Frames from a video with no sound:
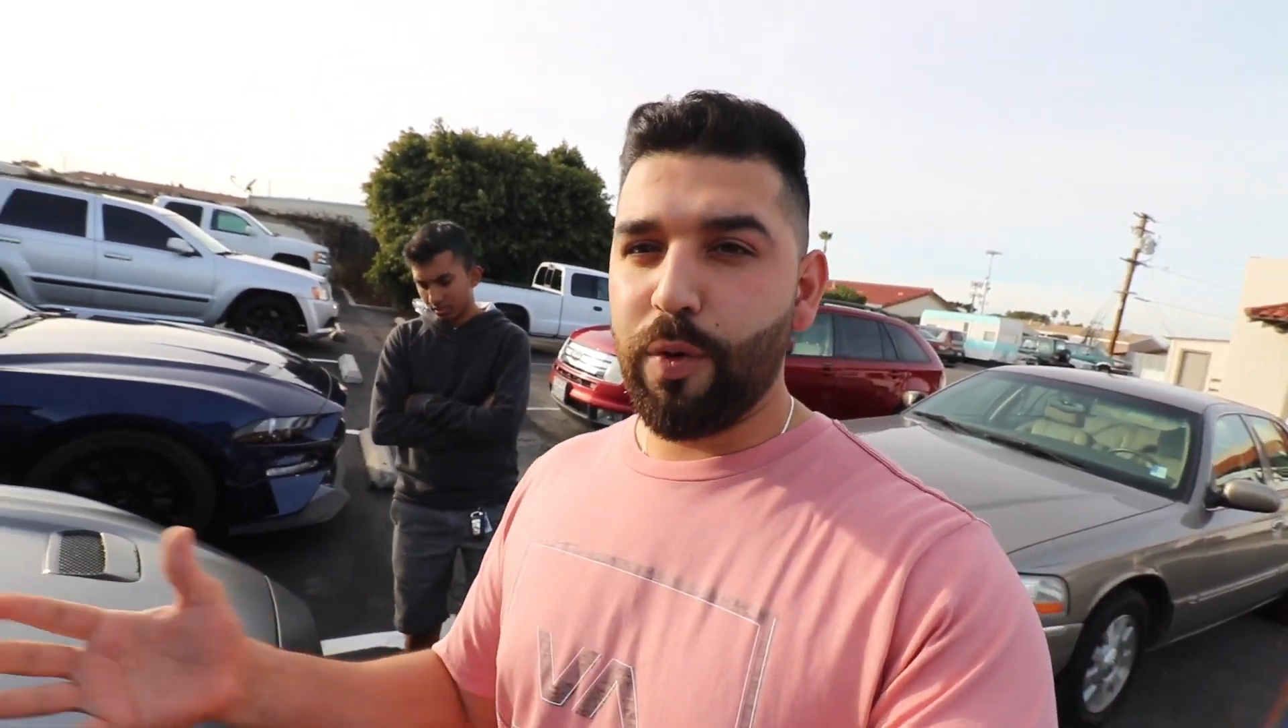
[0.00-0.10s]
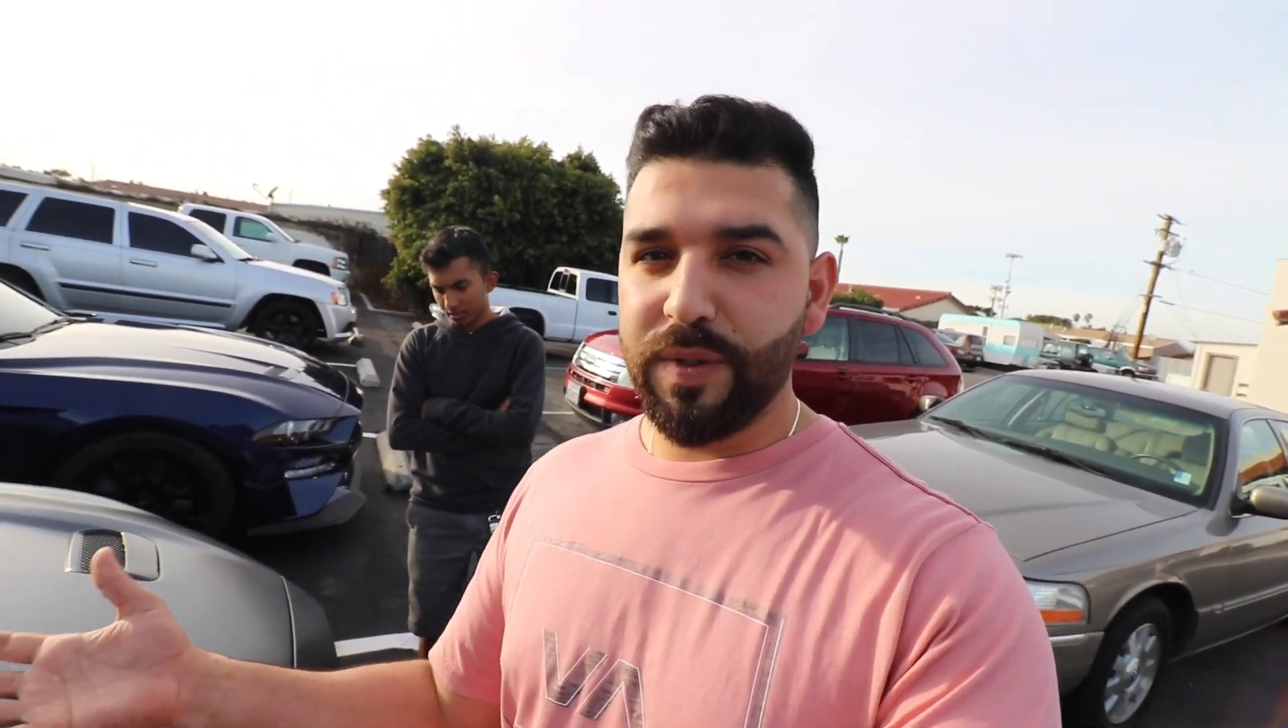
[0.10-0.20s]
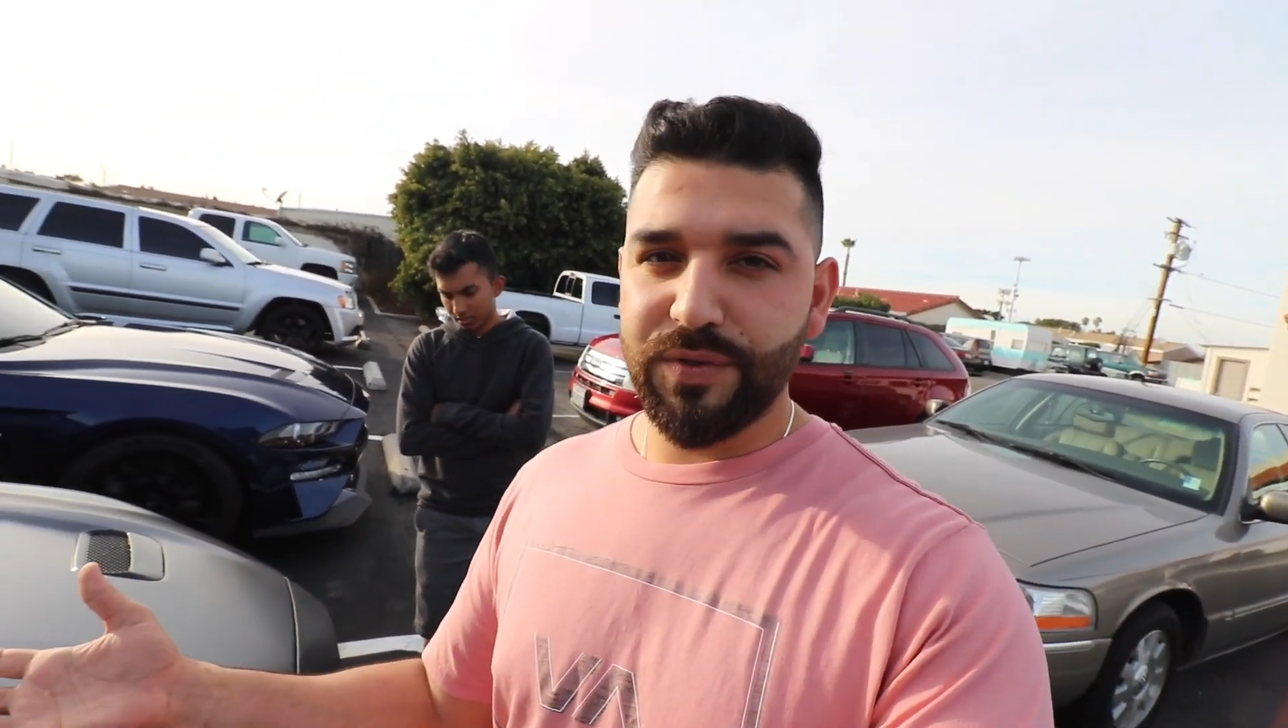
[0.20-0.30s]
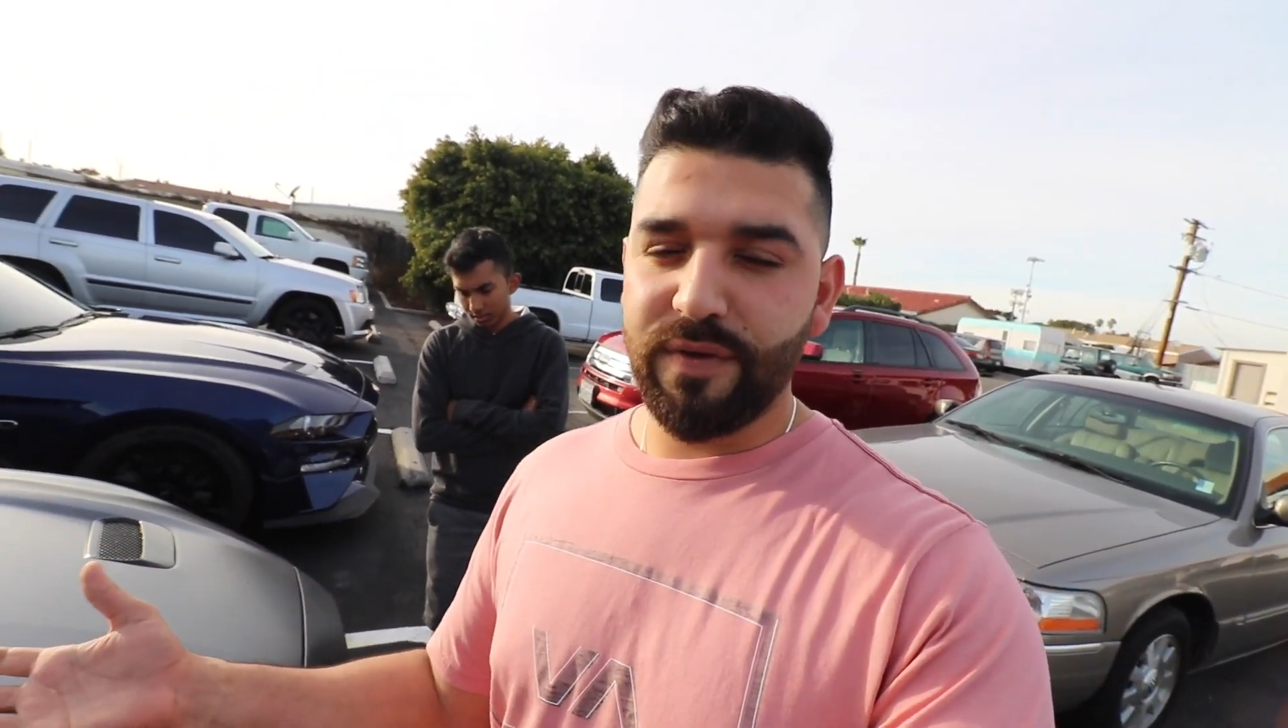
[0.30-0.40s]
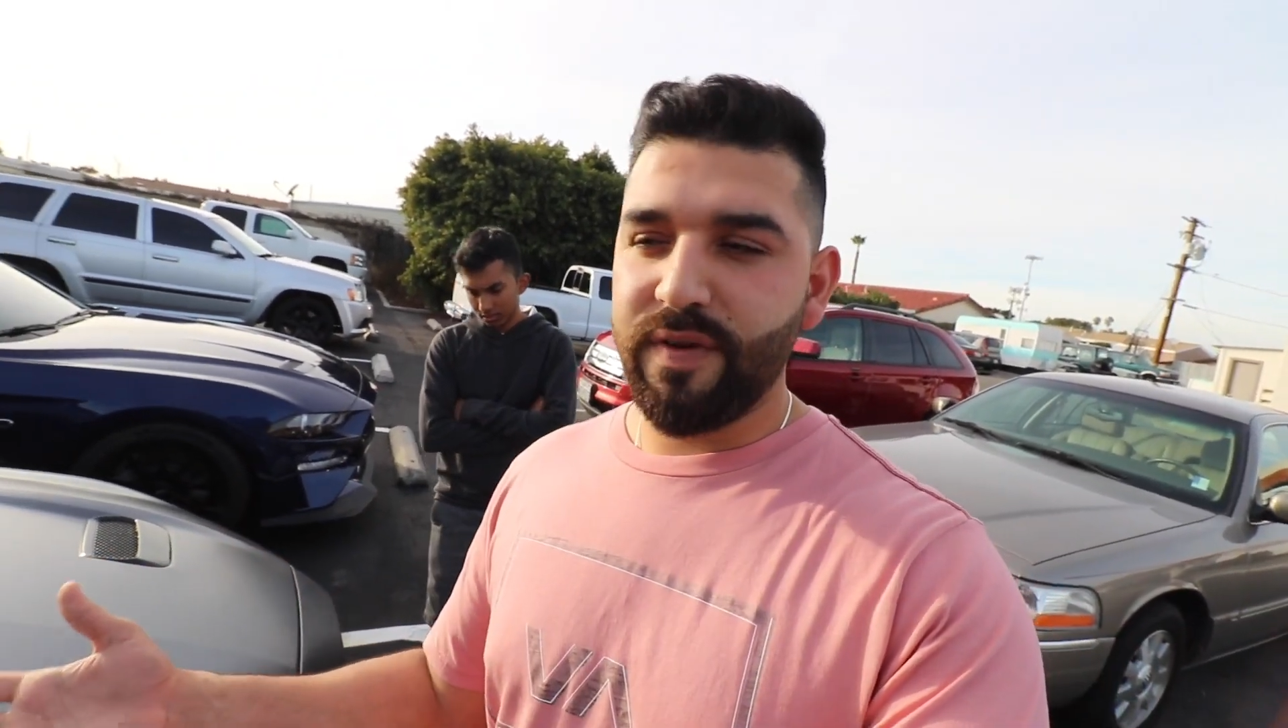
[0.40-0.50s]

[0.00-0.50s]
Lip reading: Whipple's doing a